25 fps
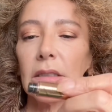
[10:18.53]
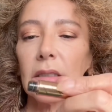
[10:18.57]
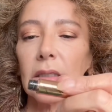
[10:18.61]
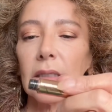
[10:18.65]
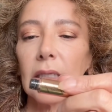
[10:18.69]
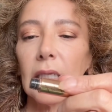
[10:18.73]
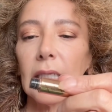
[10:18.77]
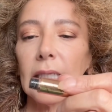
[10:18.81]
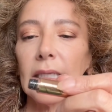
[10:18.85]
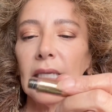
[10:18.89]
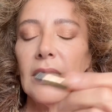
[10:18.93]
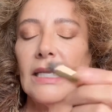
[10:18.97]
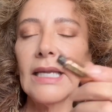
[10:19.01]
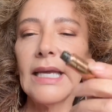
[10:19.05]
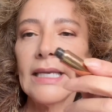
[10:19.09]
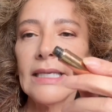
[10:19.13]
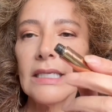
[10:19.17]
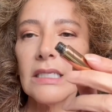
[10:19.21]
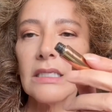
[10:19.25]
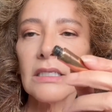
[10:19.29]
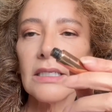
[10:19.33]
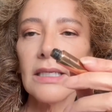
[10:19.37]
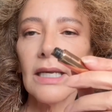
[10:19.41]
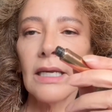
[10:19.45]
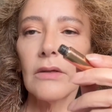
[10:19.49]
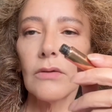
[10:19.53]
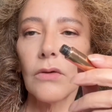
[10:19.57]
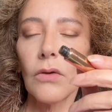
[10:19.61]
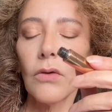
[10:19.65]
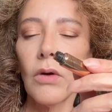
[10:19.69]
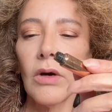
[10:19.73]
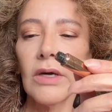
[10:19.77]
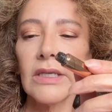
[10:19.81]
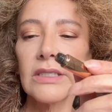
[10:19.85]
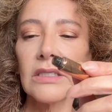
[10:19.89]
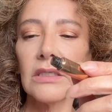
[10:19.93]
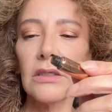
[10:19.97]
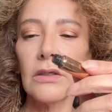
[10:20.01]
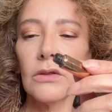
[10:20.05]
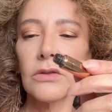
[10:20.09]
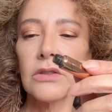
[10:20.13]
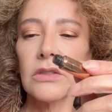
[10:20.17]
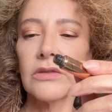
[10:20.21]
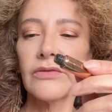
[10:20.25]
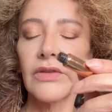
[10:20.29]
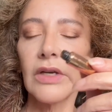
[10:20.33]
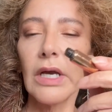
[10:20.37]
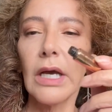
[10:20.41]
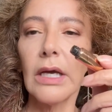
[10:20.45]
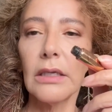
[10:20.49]
It lays down quite a lot
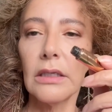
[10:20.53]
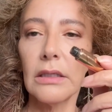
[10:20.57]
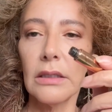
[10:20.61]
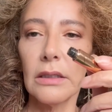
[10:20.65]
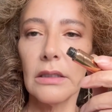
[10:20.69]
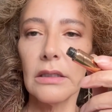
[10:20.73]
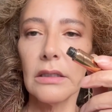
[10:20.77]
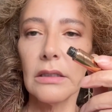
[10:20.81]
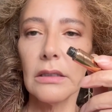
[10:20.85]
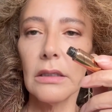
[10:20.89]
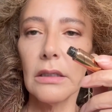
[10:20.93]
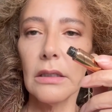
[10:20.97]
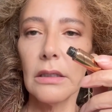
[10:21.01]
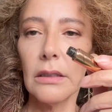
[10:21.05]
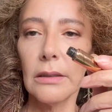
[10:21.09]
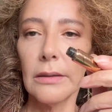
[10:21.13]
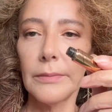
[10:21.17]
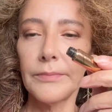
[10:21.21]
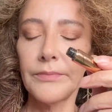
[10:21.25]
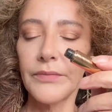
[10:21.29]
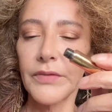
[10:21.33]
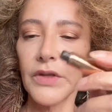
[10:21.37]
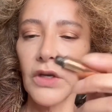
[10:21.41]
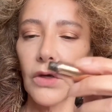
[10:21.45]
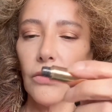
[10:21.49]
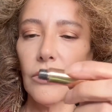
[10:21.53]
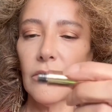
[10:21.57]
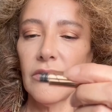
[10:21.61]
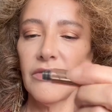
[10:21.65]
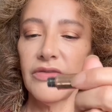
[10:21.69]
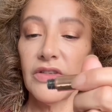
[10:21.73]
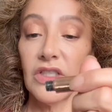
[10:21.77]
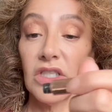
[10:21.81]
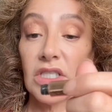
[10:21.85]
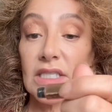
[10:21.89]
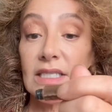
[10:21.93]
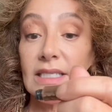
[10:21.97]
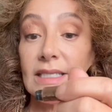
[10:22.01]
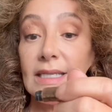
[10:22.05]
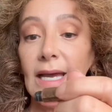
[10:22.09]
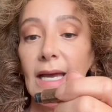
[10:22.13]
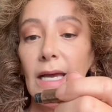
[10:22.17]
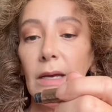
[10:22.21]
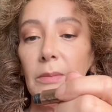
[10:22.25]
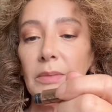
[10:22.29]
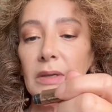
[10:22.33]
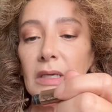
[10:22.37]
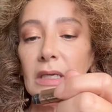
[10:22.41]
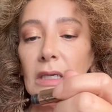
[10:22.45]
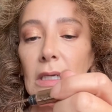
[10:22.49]
of colour on the first
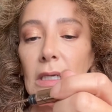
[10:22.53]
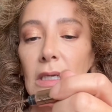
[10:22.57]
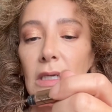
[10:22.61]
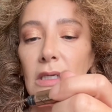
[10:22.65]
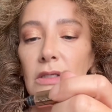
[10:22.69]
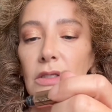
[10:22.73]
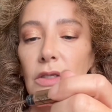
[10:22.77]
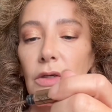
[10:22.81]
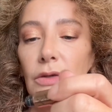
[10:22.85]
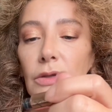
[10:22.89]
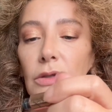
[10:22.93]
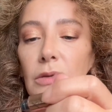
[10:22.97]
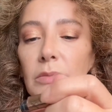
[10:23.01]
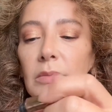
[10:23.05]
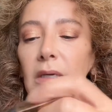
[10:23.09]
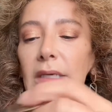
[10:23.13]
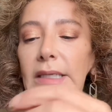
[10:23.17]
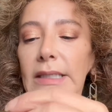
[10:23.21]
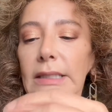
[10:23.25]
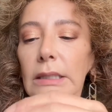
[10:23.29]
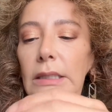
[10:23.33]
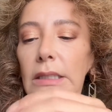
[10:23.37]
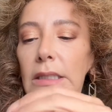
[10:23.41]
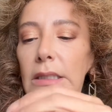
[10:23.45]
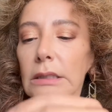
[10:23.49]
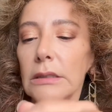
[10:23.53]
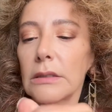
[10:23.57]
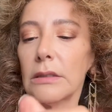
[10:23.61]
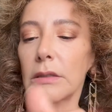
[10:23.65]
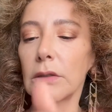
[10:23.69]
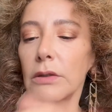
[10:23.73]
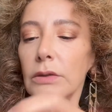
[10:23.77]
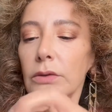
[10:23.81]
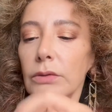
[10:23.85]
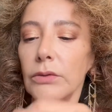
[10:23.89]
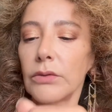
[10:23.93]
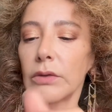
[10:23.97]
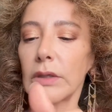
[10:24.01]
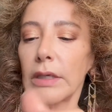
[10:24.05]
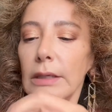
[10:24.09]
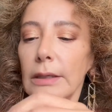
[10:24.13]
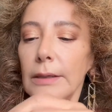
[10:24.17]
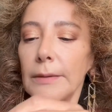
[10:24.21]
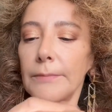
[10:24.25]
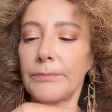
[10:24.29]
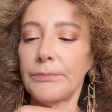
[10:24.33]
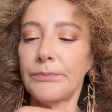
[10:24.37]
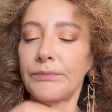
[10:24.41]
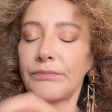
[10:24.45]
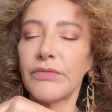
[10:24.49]
dab, so you might need to
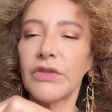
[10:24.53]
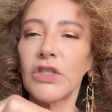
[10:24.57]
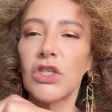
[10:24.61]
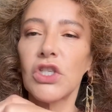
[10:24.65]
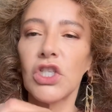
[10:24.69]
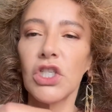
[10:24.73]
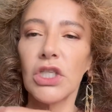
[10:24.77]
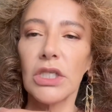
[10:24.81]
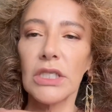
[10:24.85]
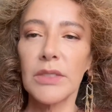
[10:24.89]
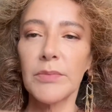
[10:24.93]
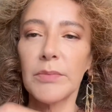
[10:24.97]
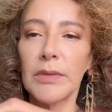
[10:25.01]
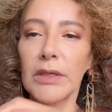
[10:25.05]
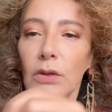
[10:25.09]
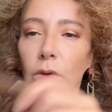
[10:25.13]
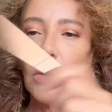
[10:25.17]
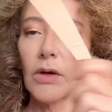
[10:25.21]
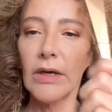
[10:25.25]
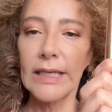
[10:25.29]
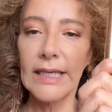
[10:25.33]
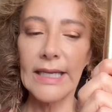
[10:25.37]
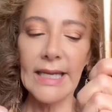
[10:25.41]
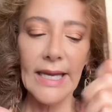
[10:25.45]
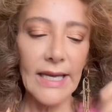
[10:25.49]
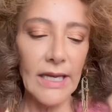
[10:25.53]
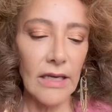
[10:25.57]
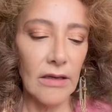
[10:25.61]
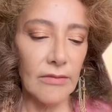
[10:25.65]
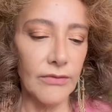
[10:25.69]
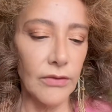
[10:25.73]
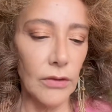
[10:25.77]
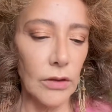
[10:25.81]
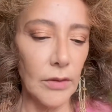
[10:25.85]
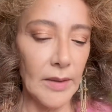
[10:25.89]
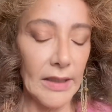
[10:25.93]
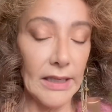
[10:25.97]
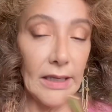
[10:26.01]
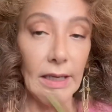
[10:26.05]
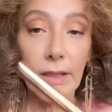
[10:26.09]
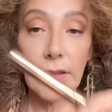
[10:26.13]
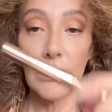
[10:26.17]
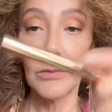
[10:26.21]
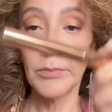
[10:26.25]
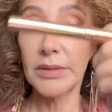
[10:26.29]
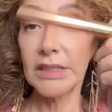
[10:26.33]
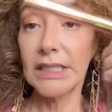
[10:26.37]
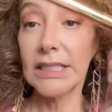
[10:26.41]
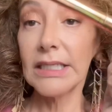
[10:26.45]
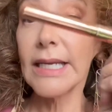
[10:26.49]
just be quite careful about how
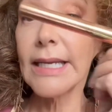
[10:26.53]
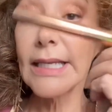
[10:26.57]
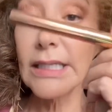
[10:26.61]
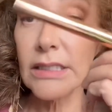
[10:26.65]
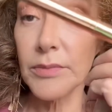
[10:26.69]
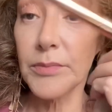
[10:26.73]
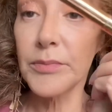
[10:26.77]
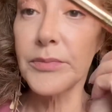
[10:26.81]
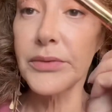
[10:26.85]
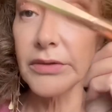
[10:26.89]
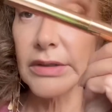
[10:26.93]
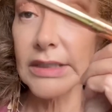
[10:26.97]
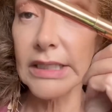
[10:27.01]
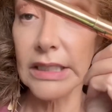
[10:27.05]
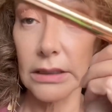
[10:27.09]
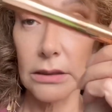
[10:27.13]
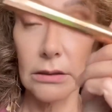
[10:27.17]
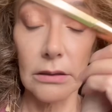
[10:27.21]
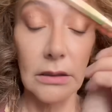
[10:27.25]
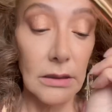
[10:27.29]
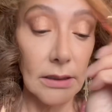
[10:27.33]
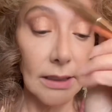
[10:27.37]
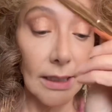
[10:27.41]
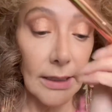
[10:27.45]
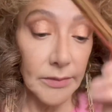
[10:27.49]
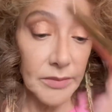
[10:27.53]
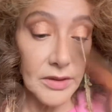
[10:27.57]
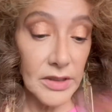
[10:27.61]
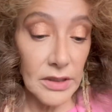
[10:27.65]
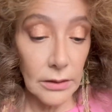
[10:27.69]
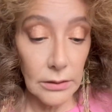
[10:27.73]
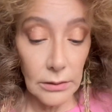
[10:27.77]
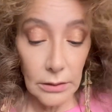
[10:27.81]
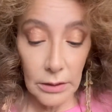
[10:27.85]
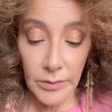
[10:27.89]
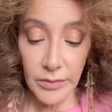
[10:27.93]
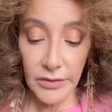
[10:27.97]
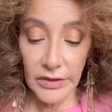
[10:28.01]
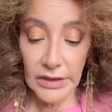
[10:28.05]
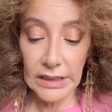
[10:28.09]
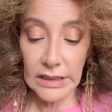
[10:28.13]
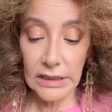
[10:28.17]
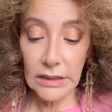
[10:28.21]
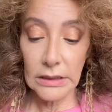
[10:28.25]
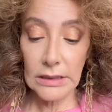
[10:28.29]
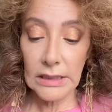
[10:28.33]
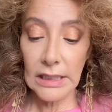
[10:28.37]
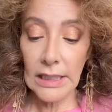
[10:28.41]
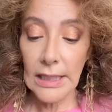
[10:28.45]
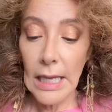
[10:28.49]
but it is brilliant, absolutely
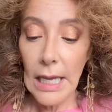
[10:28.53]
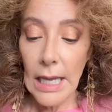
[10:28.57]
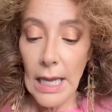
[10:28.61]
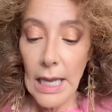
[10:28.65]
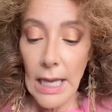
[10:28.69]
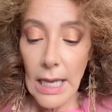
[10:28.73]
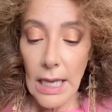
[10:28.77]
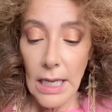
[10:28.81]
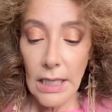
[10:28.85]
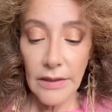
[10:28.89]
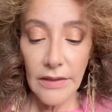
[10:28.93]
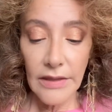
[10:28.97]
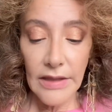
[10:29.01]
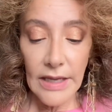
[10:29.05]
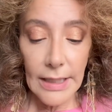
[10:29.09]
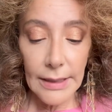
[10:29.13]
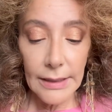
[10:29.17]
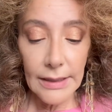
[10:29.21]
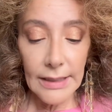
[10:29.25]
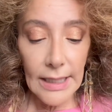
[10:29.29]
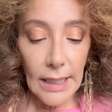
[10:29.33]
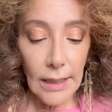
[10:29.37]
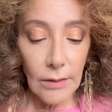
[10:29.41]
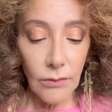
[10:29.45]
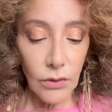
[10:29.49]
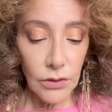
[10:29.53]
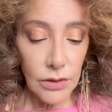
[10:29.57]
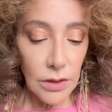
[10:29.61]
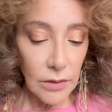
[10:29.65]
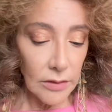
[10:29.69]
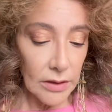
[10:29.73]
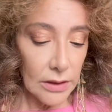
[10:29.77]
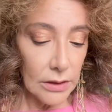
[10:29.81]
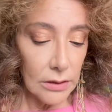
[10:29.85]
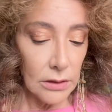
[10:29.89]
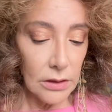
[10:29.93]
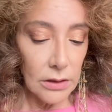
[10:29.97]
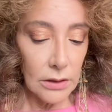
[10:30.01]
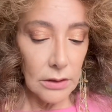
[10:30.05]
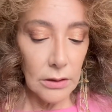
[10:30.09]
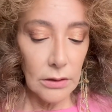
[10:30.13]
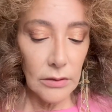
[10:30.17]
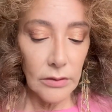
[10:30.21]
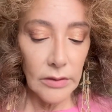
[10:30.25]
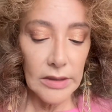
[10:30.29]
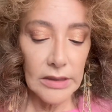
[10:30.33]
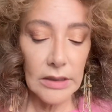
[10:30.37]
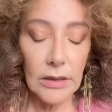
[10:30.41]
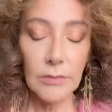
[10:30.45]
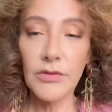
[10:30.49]
brilliant. And then now what I'm going to do
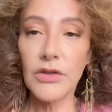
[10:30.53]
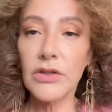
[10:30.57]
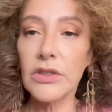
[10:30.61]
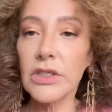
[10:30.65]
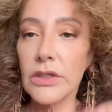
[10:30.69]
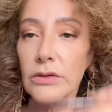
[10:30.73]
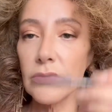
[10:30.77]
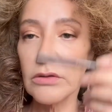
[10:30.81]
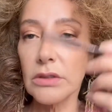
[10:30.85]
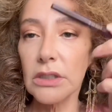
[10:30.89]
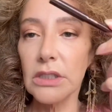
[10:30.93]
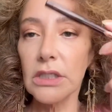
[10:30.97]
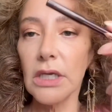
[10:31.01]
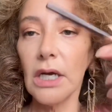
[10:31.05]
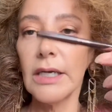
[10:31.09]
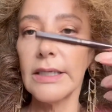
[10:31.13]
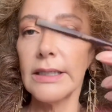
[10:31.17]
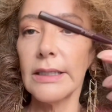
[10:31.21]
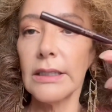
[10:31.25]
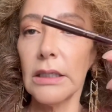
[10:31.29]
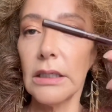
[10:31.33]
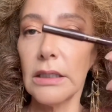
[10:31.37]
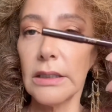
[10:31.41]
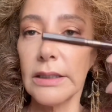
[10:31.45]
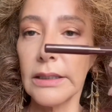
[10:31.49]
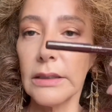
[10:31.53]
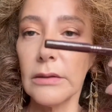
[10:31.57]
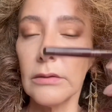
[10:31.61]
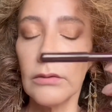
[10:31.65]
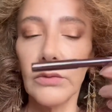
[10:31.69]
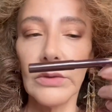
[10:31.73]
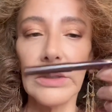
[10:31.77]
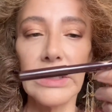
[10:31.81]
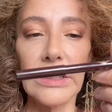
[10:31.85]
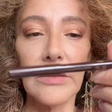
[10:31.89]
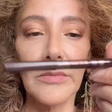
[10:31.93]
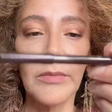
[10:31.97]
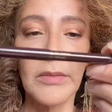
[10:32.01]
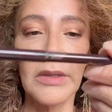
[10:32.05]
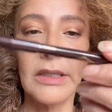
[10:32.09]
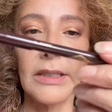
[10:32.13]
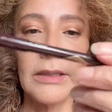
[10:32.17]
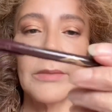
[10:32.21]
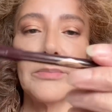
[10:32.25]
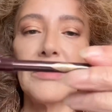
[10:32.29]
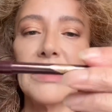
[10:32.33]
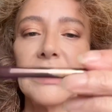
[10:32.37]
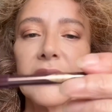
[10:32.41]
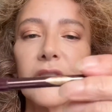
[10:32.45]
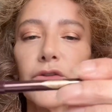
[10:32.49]
is I'm just going to tightline with my
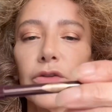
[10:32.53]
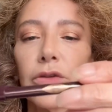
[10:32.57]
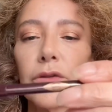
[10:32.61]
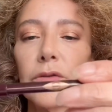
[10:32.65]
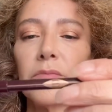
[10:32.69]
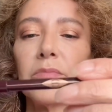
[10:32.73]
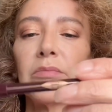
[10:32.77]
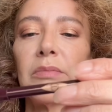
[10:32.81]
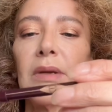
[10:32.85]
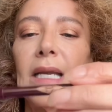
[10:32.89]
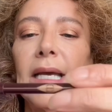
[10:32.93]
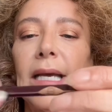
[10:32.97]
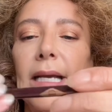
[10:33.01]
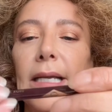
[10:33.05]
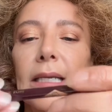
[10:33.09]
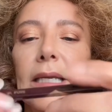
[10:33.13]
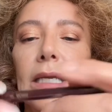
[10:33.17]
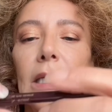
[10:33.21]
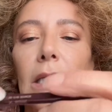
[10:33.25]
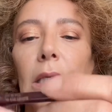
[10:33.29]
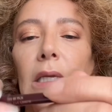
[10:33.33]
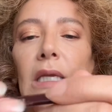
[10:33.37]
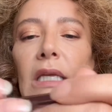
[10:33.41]
bedroom black